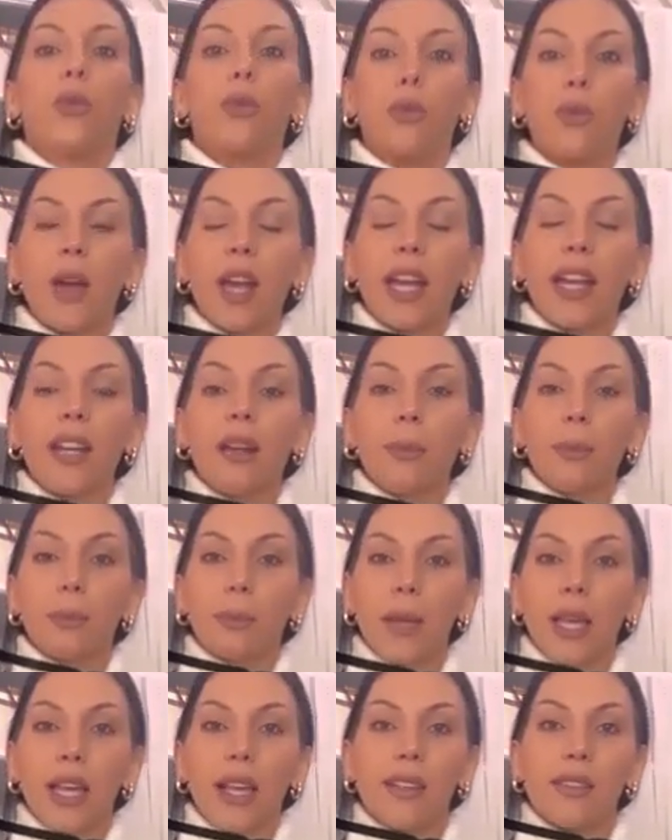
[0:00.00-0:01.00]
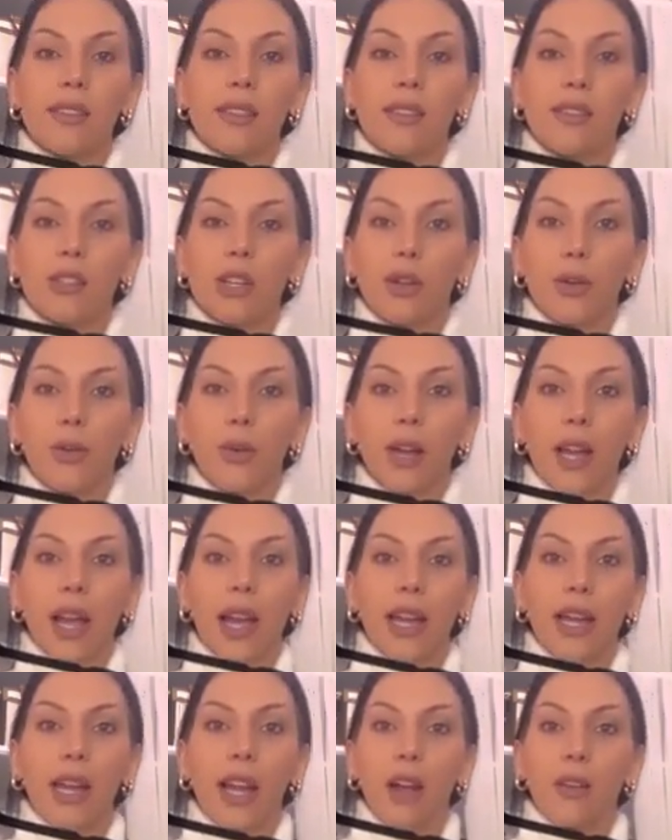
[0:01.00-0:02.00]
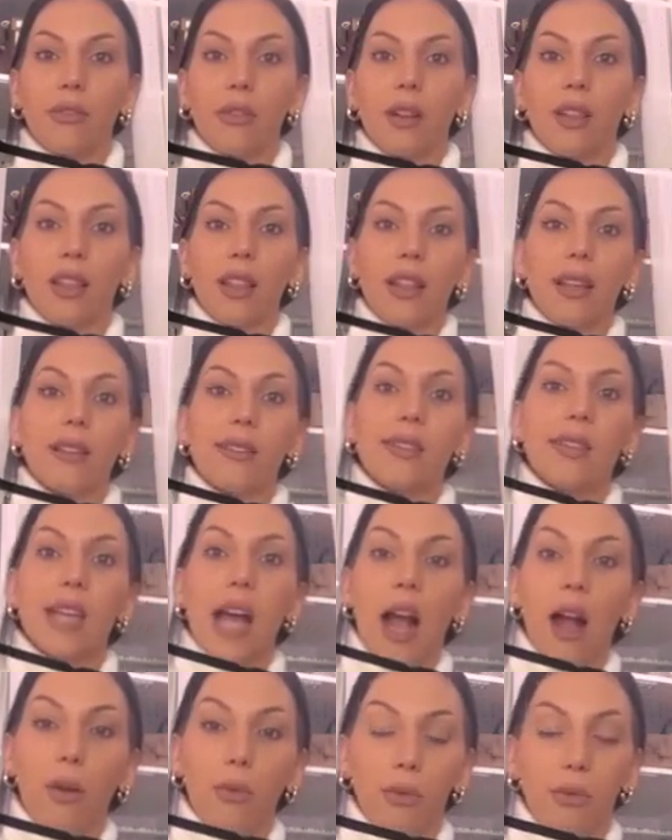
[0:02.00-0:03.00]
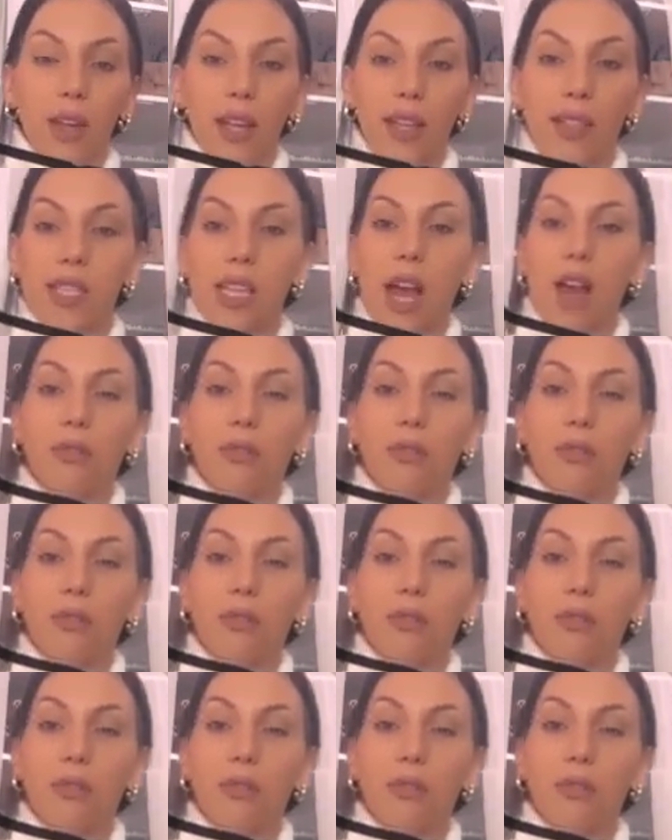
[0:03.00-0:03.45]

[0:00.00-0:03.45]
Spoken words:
great piece to create effortless outfits,